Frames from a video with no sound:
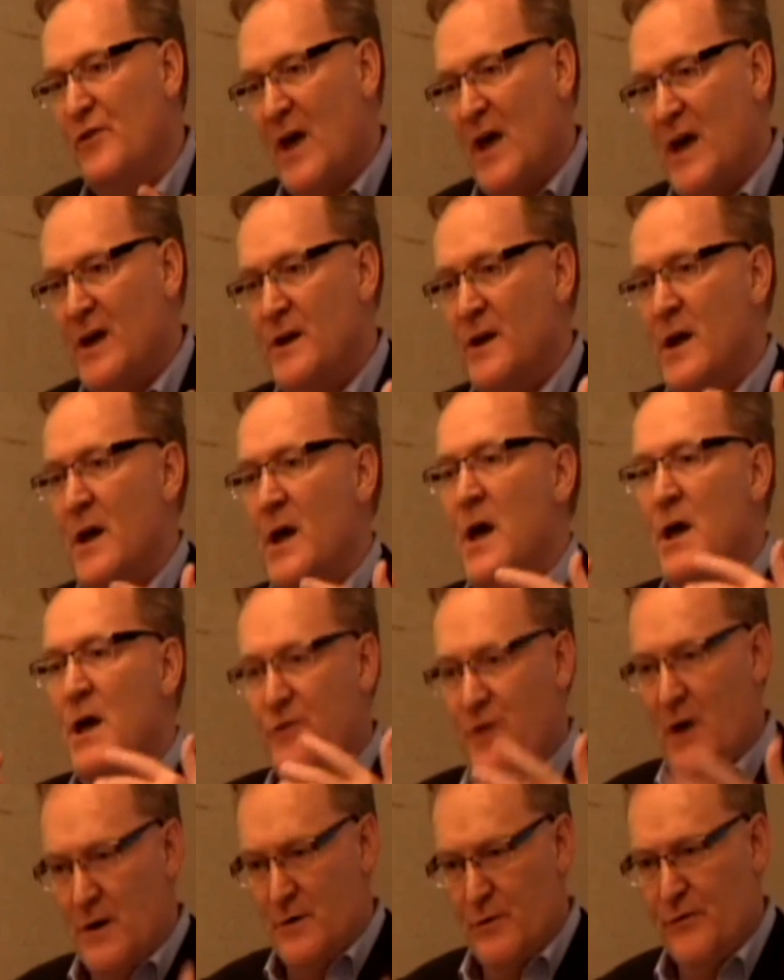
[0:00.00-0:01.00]
head
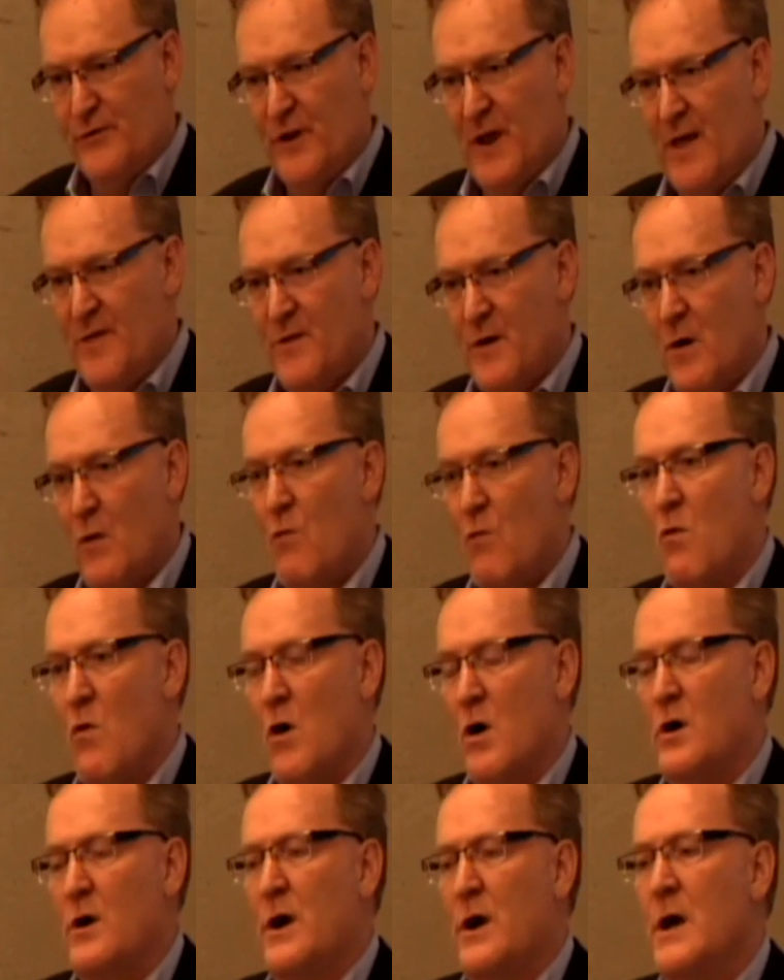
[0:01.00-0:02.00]
to understand their
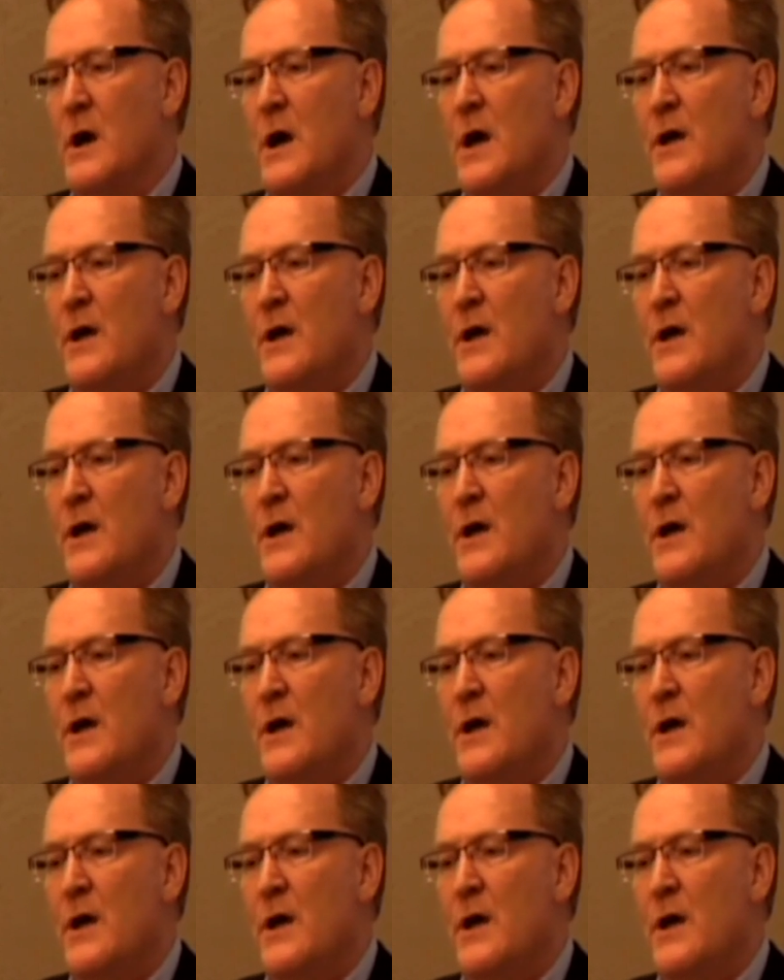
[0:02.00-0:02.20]
work.